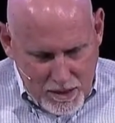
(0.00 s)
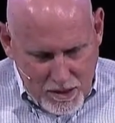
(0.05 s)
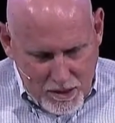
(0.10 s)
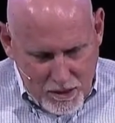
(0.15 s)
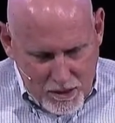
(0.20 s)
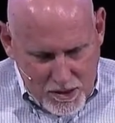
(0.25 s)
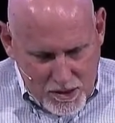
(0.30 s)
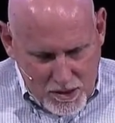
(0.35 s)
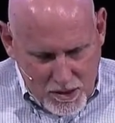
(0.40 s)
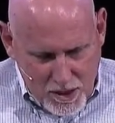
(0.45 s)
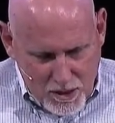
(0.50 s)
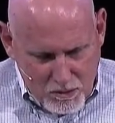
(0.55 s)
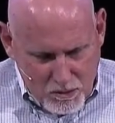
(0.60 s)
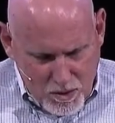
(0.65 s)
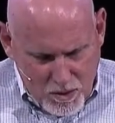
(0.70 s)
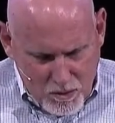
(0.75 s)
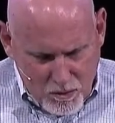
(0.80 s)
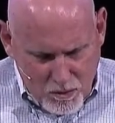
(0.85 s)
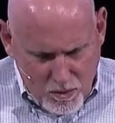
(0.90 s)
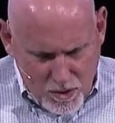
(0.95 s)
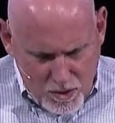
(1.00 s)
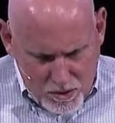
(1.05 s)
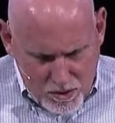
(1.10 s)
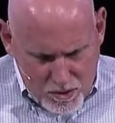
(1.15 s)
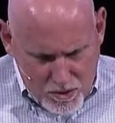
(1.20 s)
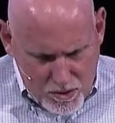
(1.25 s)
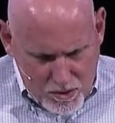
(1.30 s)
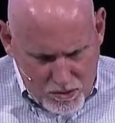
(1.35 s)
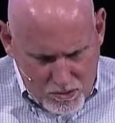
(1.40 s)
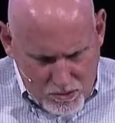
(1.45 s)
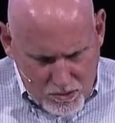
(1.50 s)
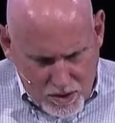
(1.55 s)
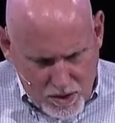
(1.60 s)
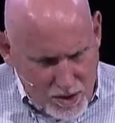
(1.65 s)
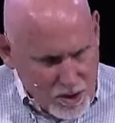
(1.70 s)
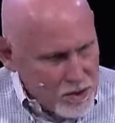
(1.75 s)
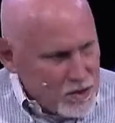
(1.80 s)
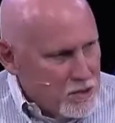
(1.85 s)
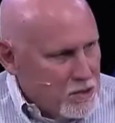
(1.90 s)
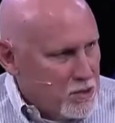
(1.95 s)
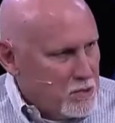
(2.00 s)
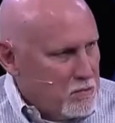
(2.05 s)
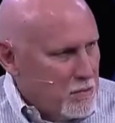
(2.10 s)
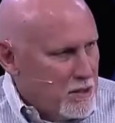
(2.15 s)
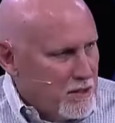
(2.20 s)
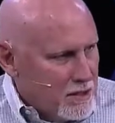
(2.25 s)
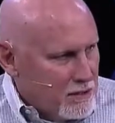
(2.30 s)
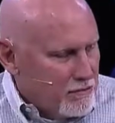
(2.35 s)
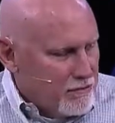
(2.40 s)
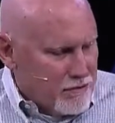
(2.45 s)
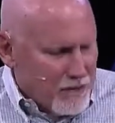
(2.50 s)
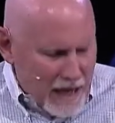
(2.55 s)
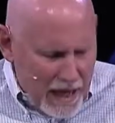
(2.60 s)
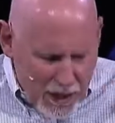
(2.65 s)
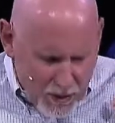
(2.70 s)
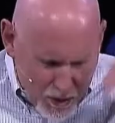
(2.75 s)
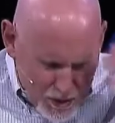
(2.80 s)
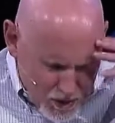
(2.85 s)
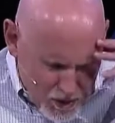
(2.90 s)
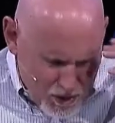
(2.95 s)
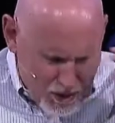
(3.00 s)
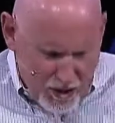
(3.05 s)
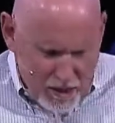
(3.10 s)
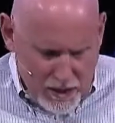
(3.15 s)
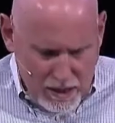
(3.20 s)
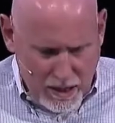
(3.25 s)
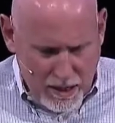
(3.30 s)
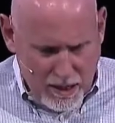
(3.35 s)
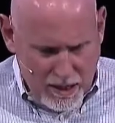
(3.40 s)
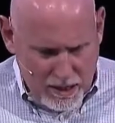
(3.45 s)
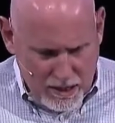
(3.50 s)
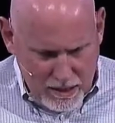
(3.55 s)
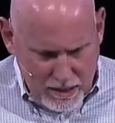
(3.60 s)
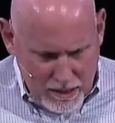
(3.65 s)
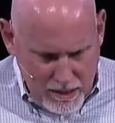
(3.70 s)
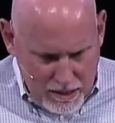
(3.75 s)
Harry said, well, what are those really good-smelling flowers called again?